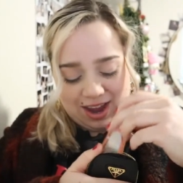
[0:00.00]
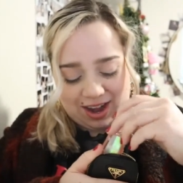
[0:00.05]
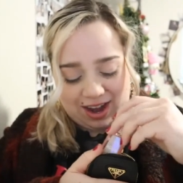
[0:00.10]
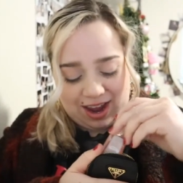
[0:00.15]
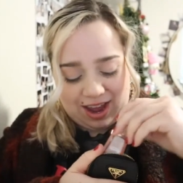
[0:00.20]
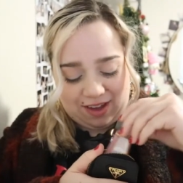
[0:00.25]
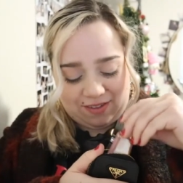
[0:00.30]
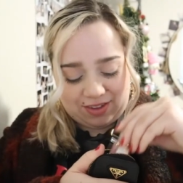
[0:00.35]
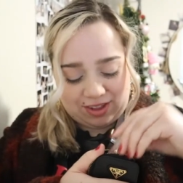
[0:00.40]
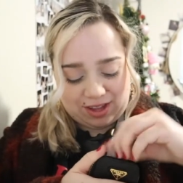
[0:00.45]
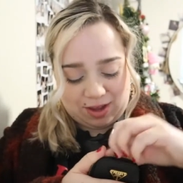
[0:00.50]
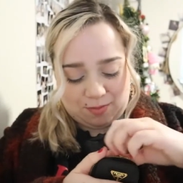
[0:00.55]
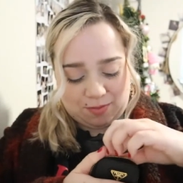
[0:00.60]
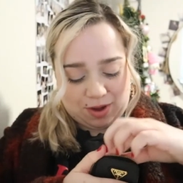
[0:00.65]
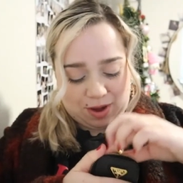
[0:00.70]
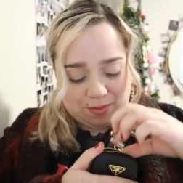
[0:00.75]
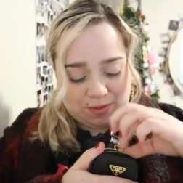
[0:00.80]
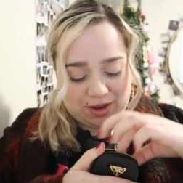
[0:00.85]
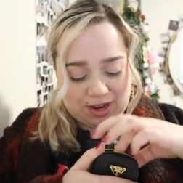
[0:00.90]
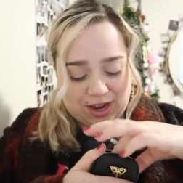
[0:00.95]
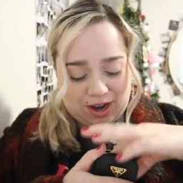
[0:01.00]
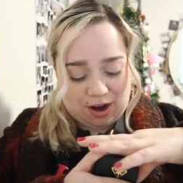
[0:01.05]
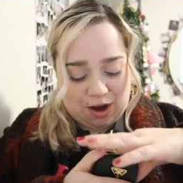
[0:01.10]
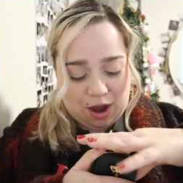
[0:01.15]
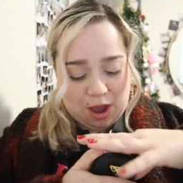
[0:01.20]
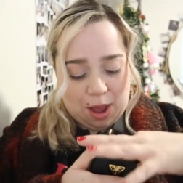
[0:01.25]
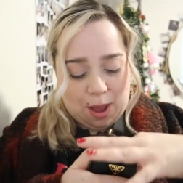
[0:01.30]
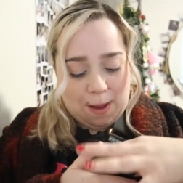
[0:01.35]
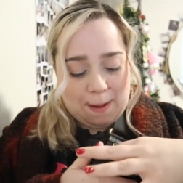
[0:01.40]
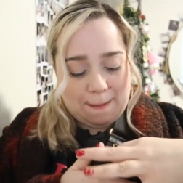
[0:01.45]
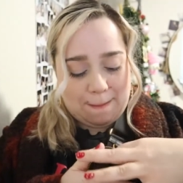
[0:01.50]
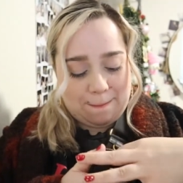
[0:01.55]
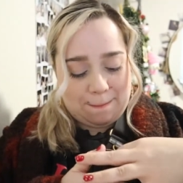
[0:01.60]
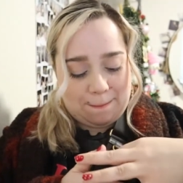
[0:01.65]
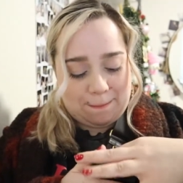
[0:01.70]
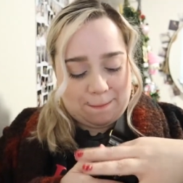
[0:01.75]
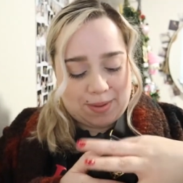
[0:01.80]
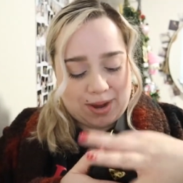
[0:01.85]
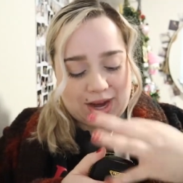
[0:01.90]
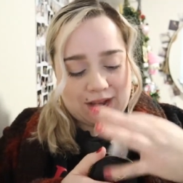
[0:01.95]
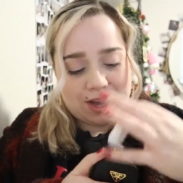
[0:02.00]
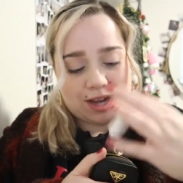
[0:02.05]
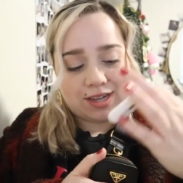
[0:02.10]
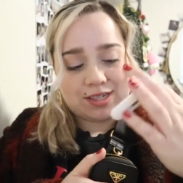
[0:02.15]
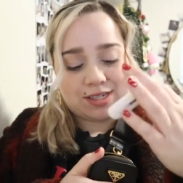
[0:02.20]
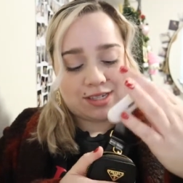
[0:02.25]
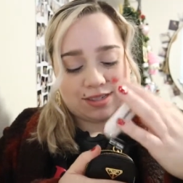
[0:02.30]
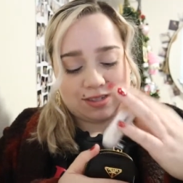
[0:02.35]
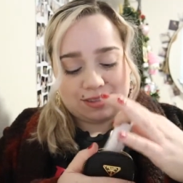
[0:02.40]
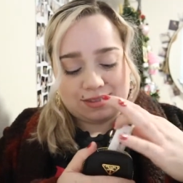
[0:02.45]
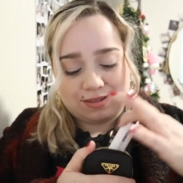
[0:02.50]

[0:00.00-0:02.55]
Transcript: and I have a lip balm in here. But